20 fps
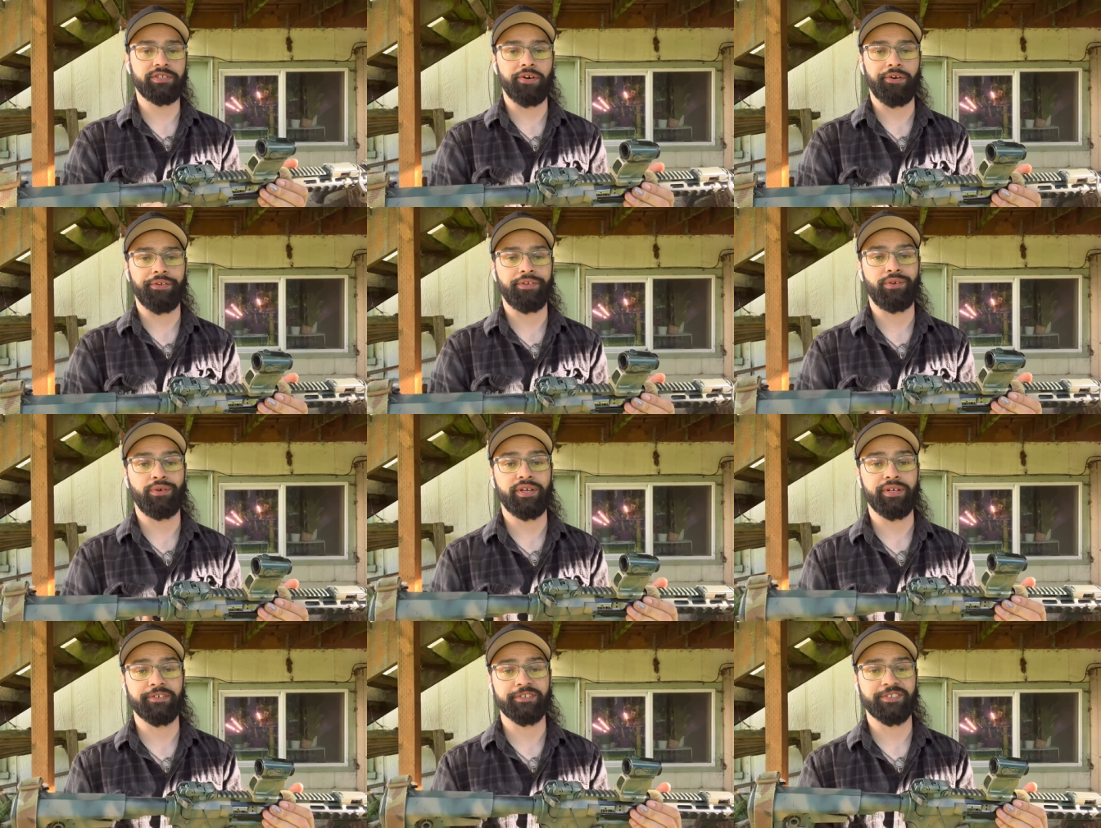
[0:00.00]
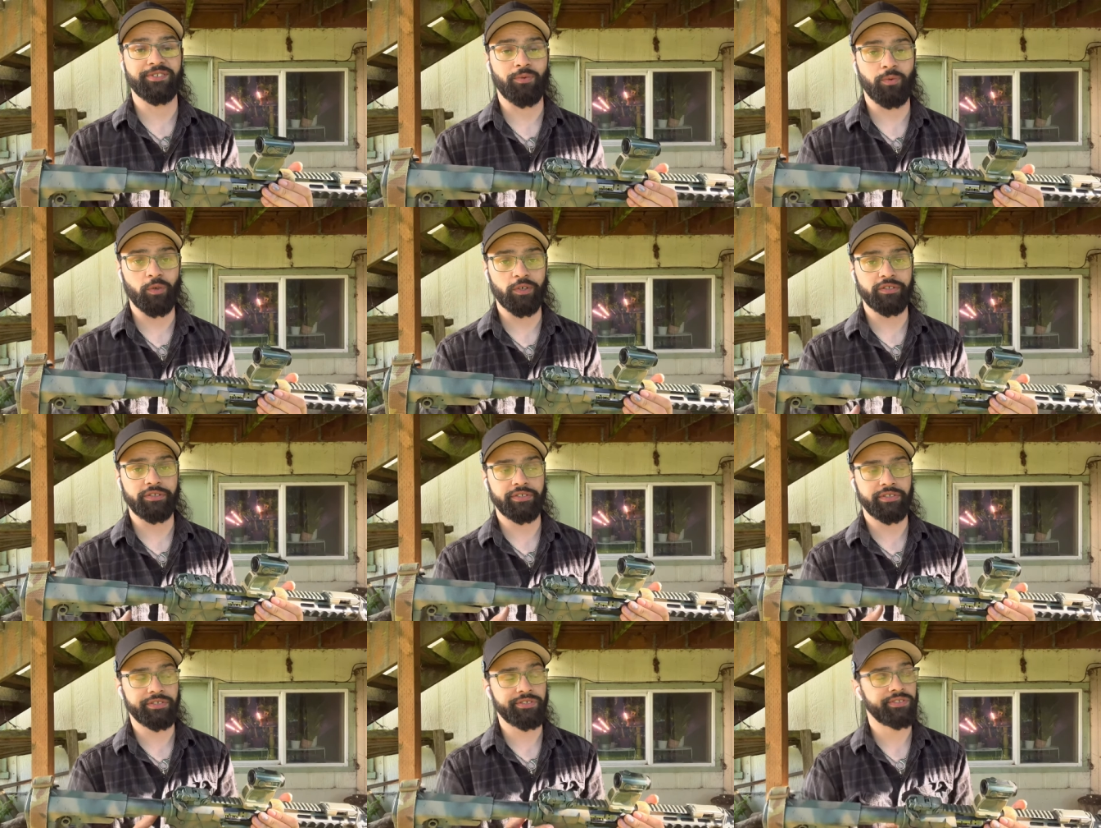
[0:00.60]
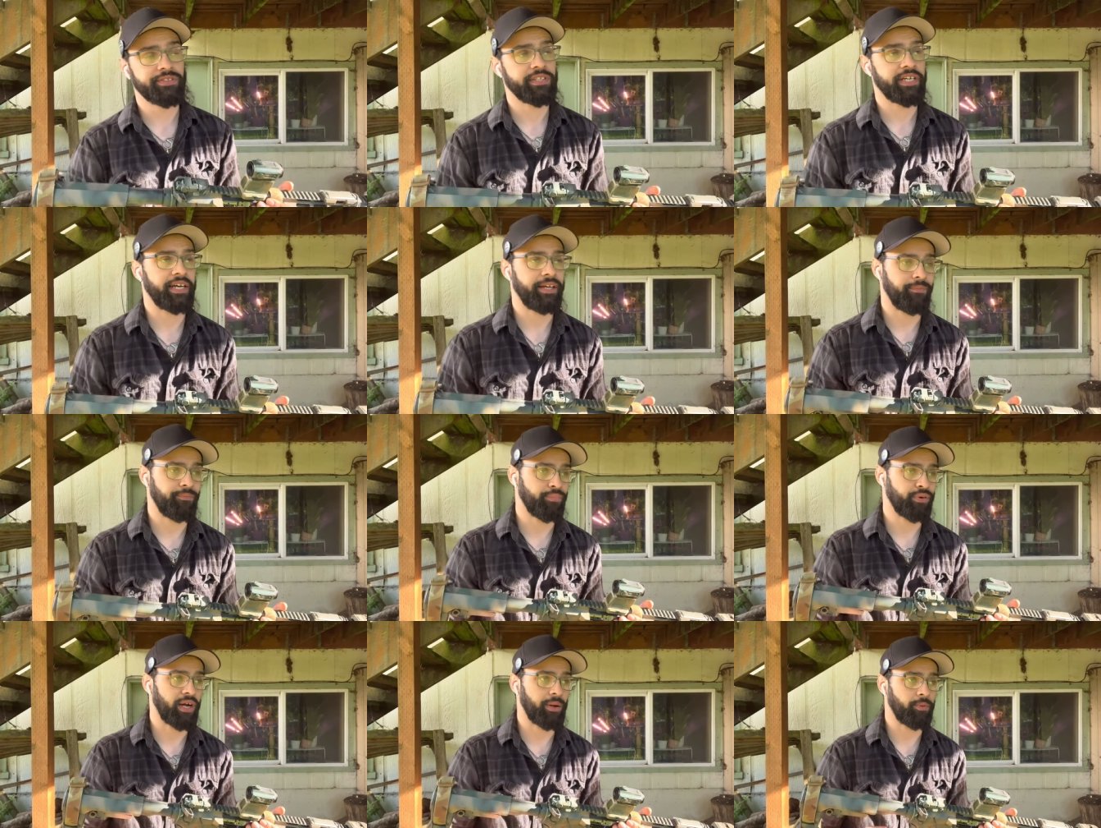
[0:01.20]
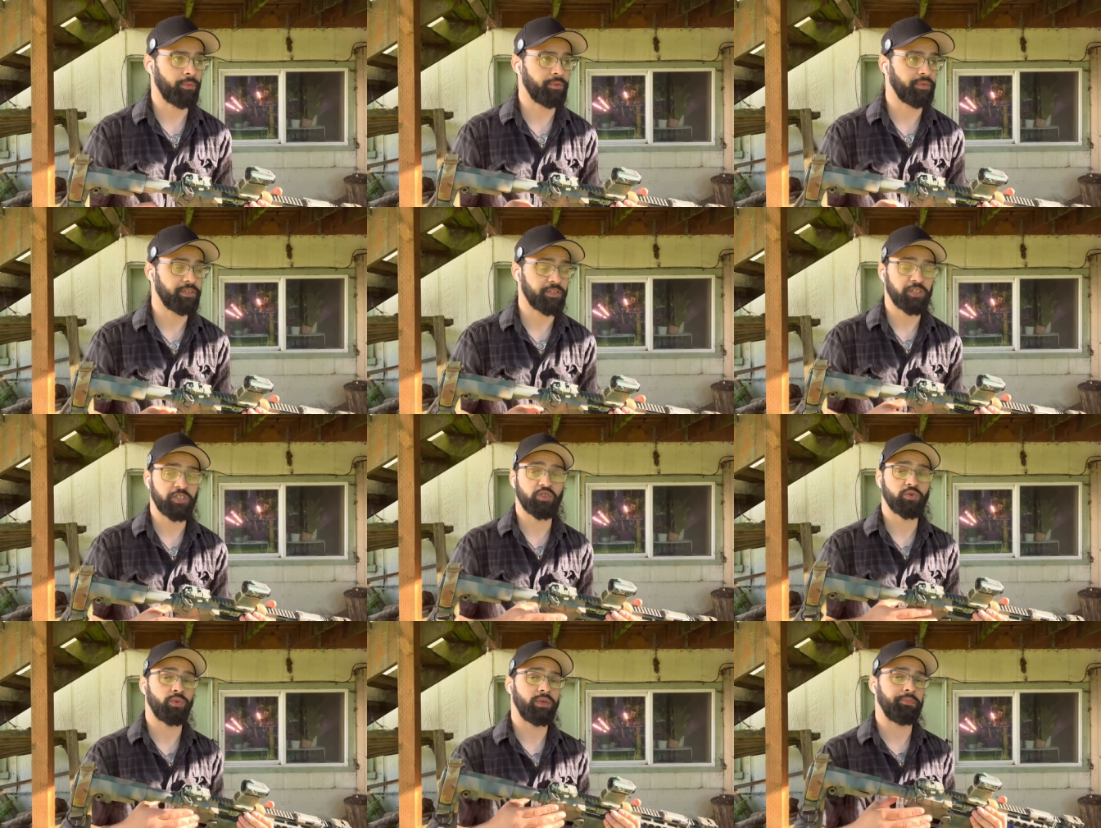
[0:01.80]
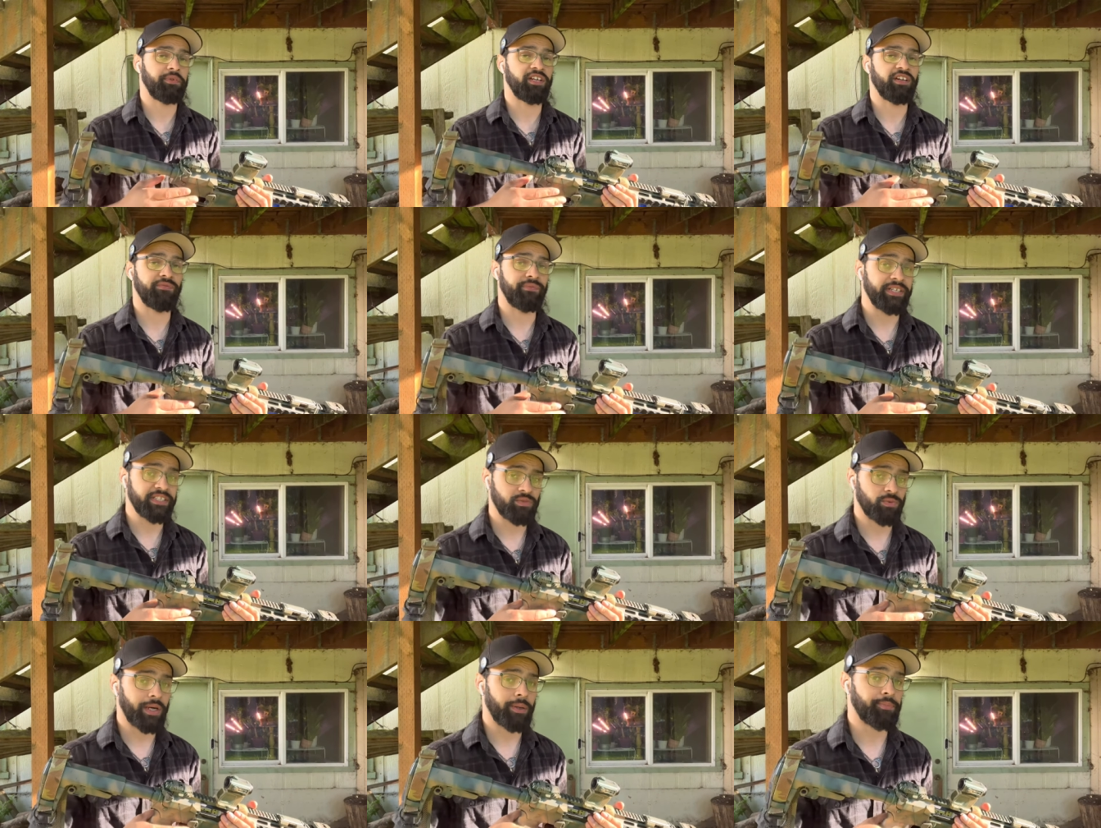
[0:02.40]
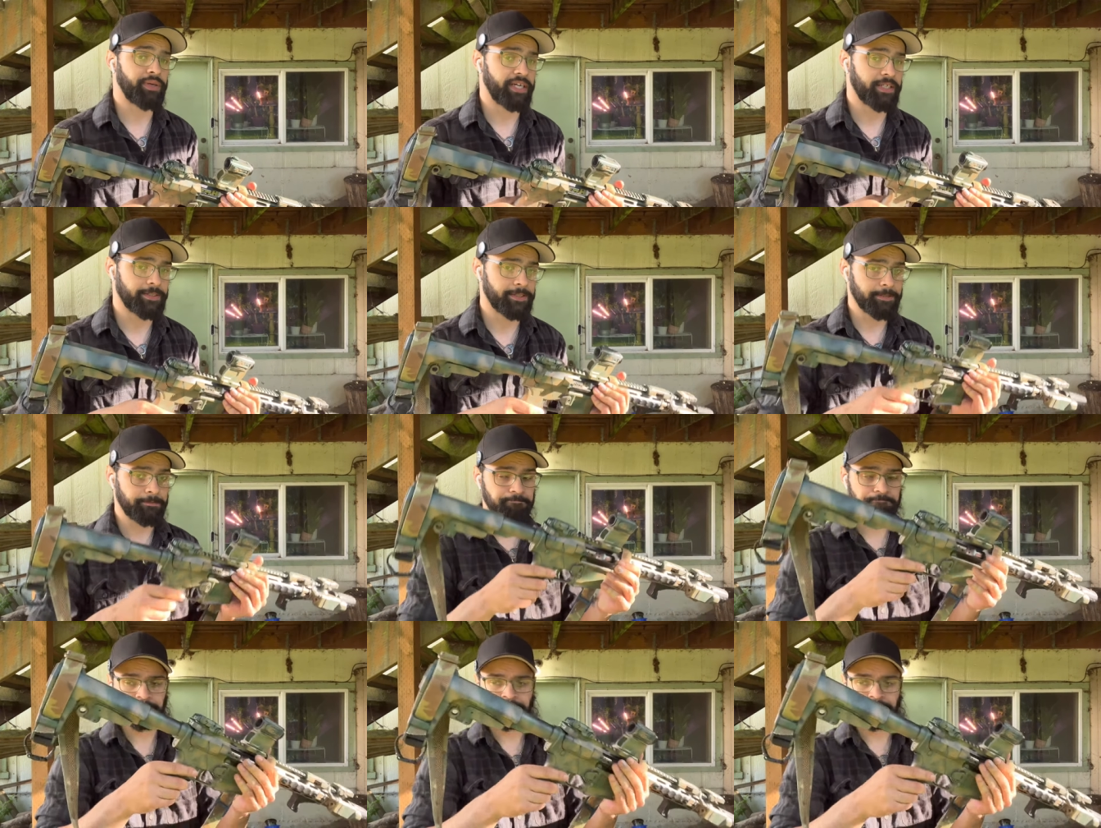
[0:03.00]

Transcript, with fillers: all you hear is the woods and probably the sweeping of my sweatpants.